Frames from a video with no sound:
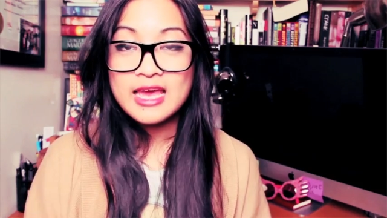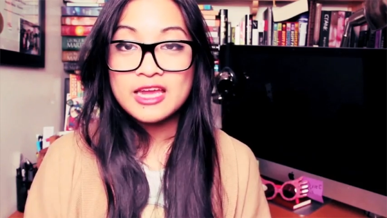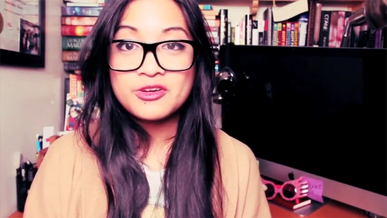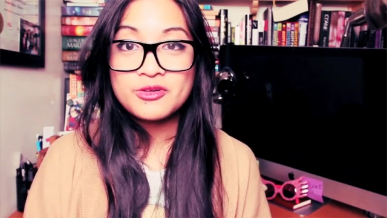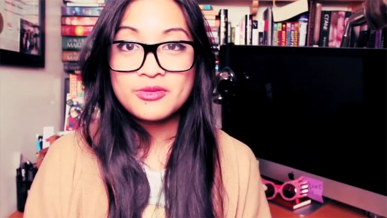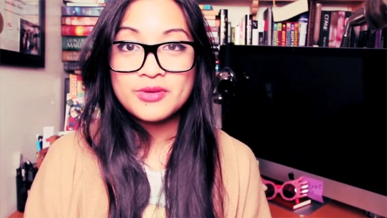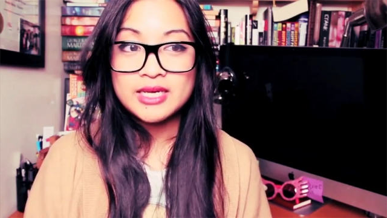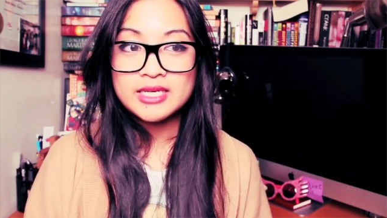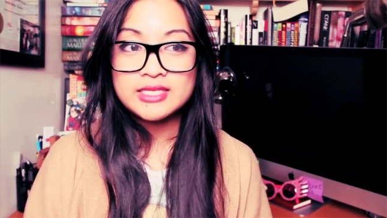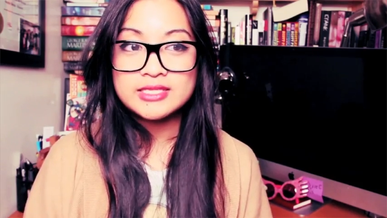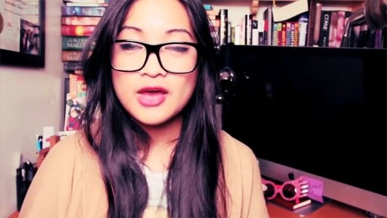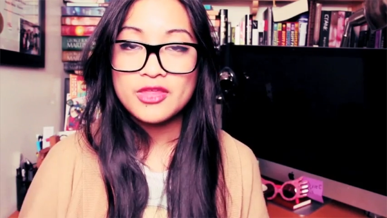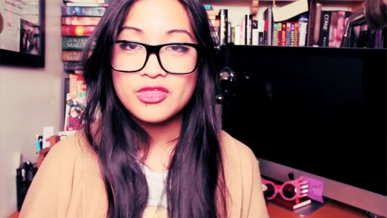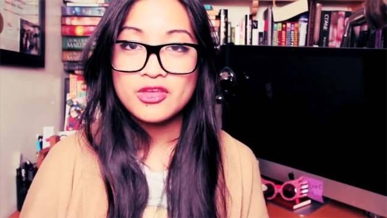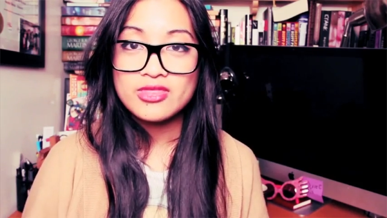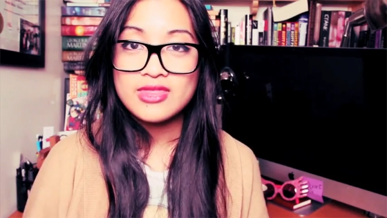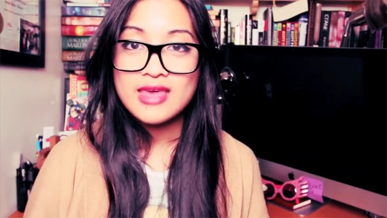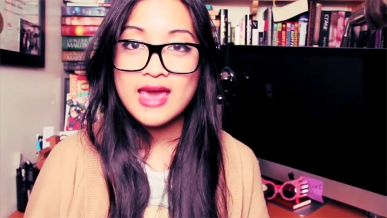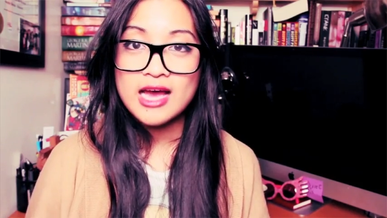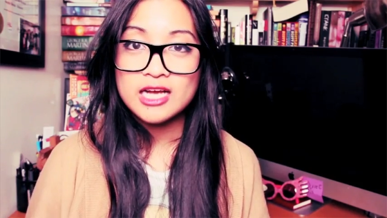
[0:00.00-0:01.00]
Anyways, I
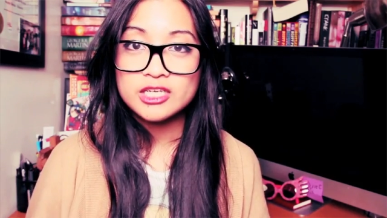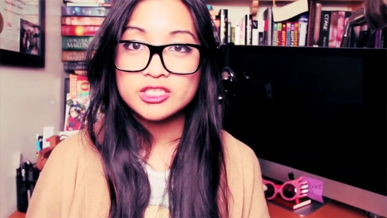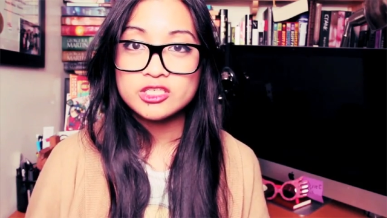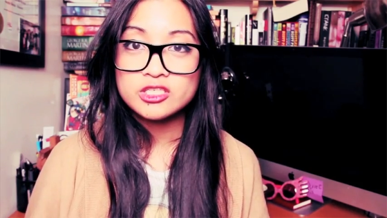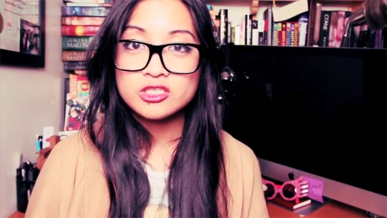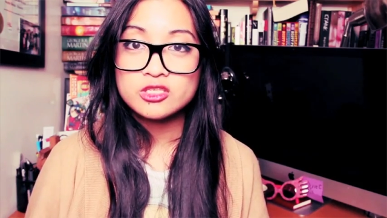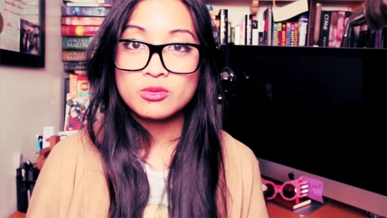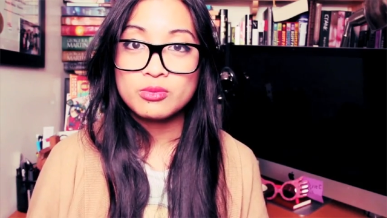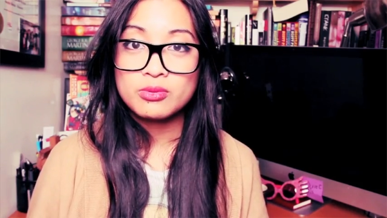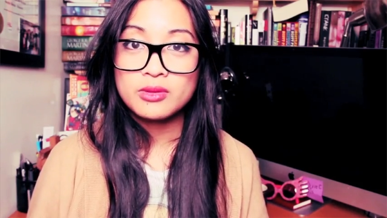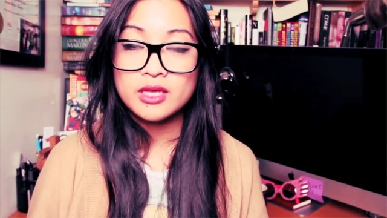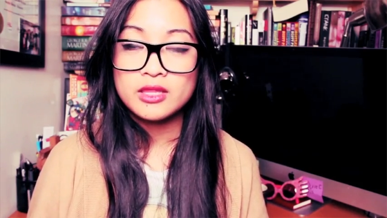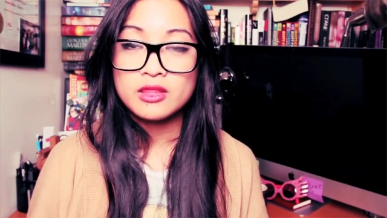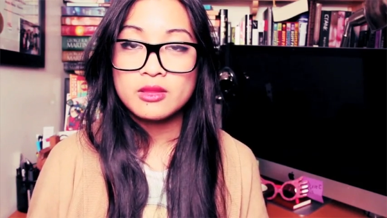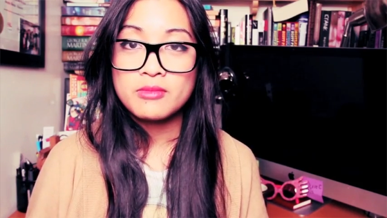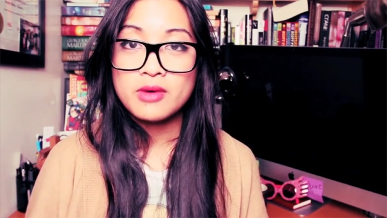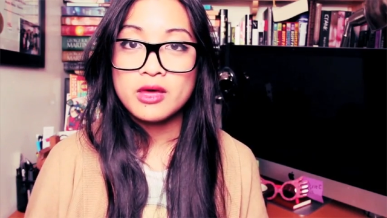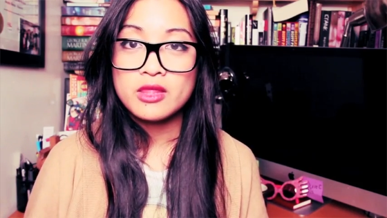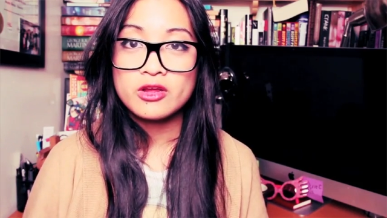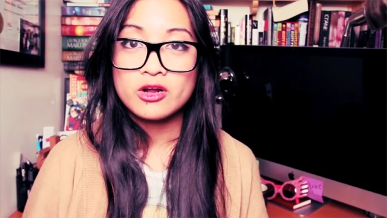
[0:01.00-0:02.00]
thought the actress who played
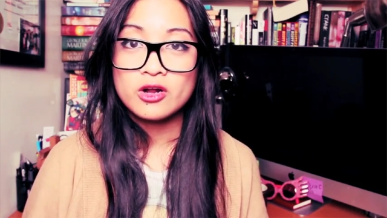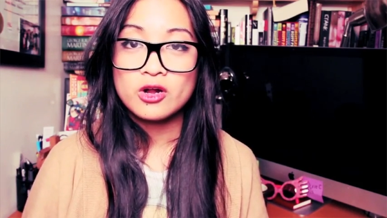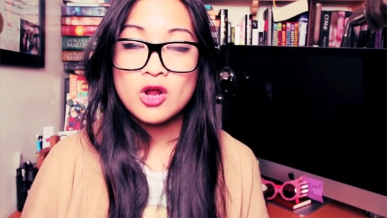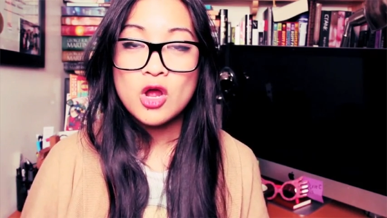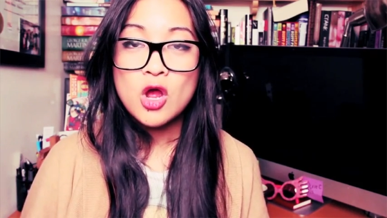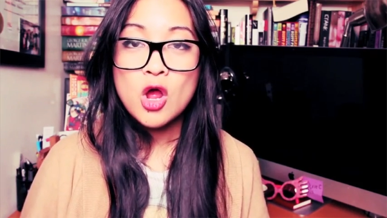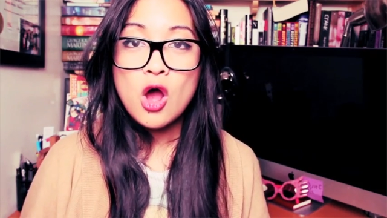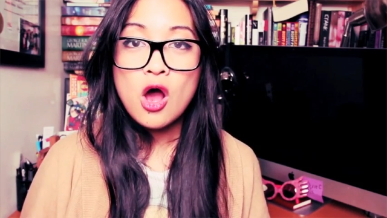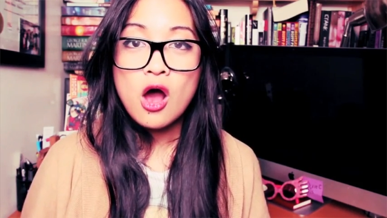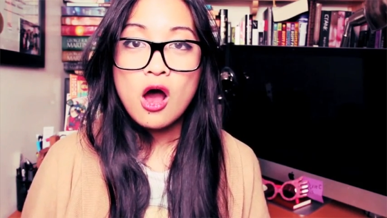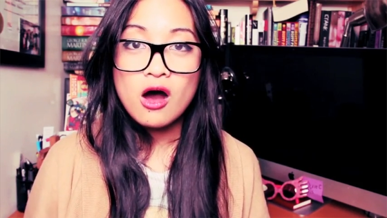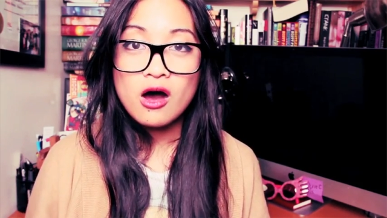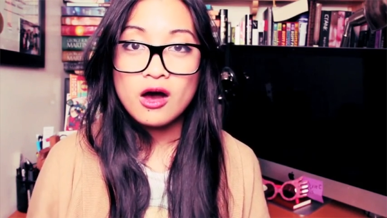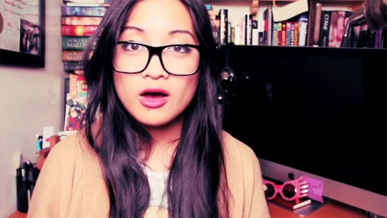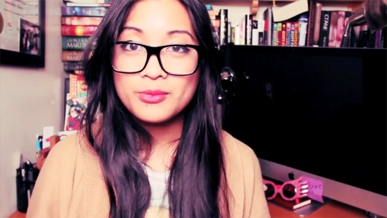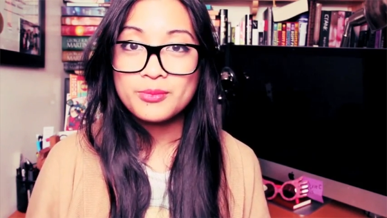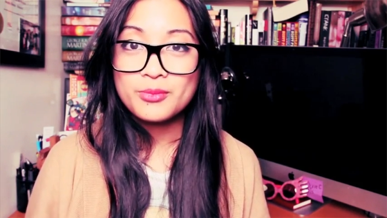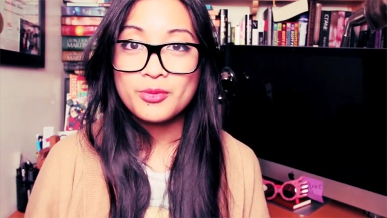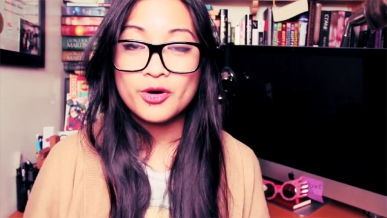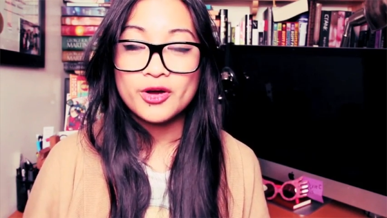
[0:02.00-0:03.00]
the mother
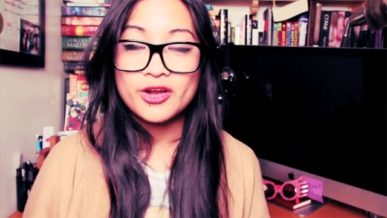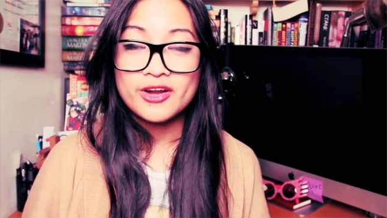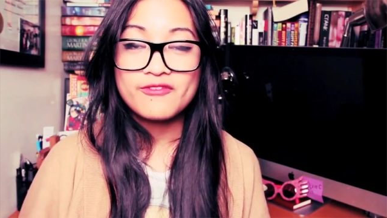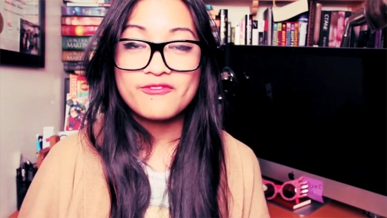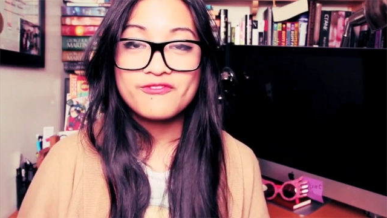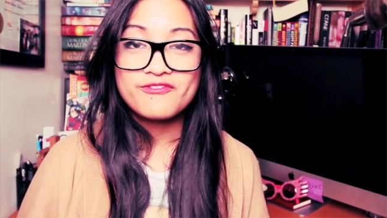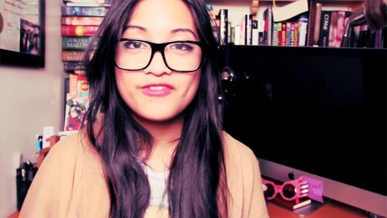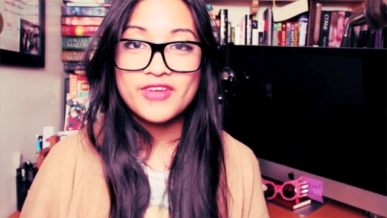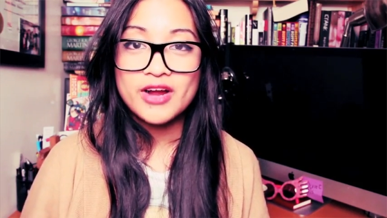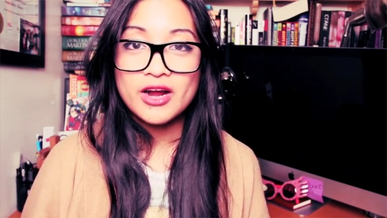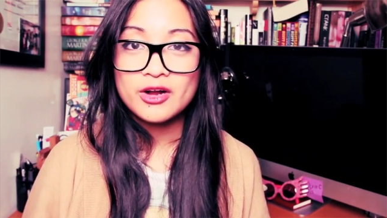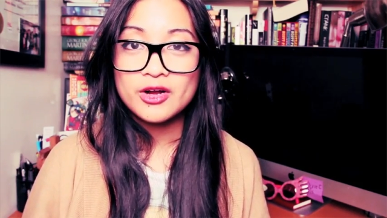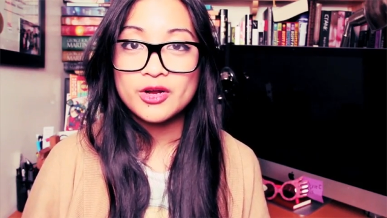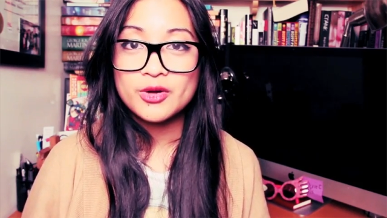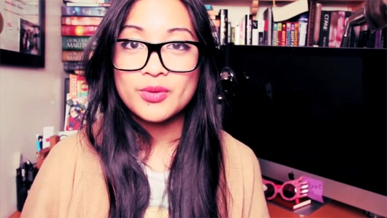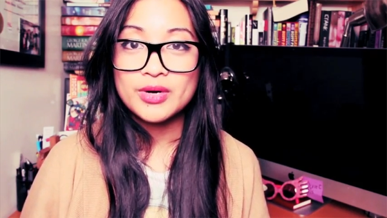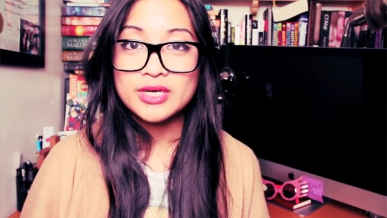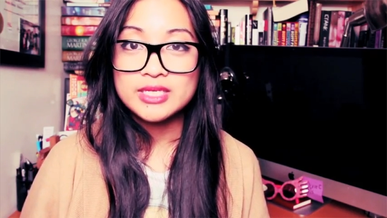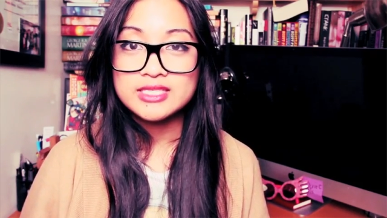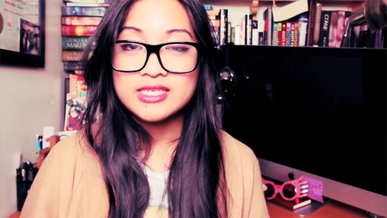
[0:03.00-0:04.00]
on point,
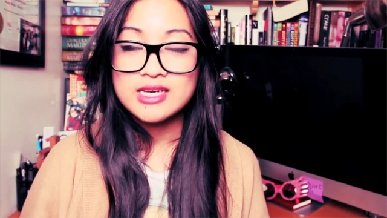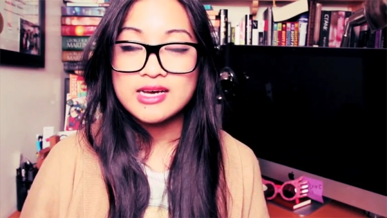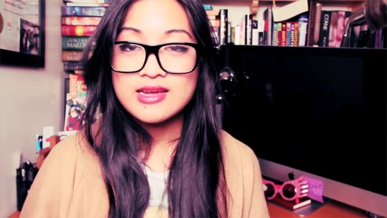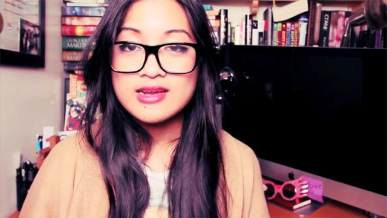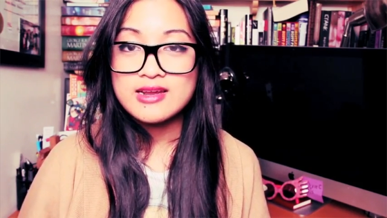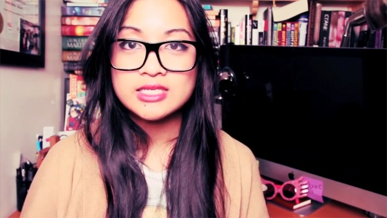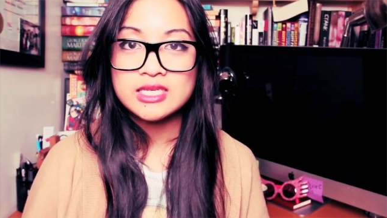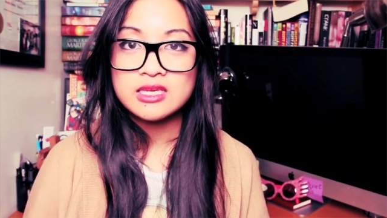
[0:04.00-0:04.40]
very well done.